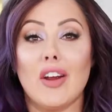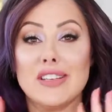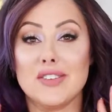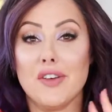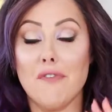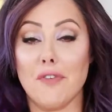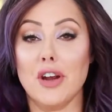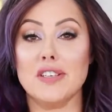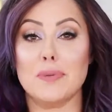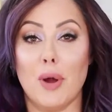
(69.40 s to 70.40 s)
Alright, so the
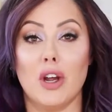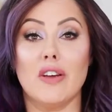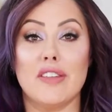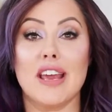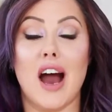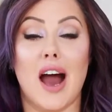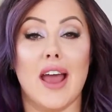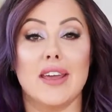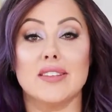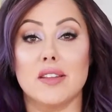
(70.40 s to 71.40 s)
first part of the
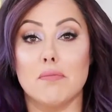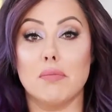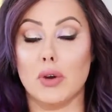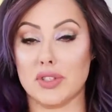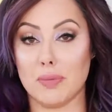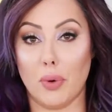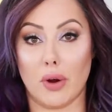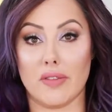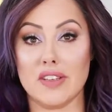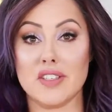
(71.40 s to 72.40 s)
eye is the most
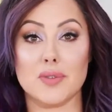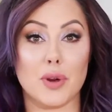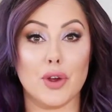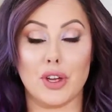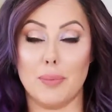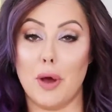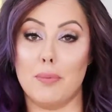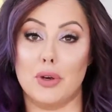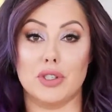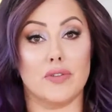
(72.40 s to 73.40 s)
important. This is where you're going to
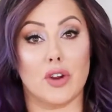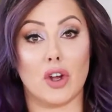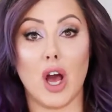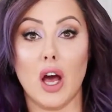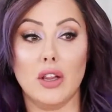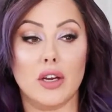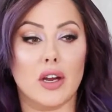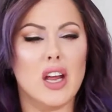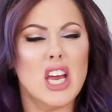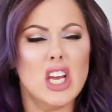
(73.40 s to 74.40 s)
put most of your
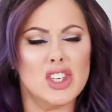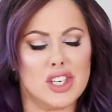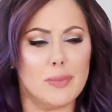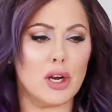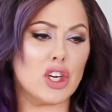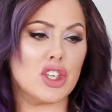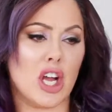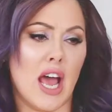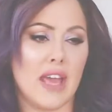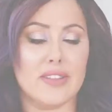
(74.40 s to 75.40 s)
color, shimmer,
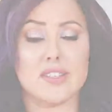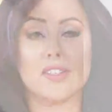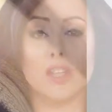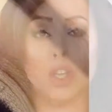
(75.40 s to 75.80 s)
shine. This is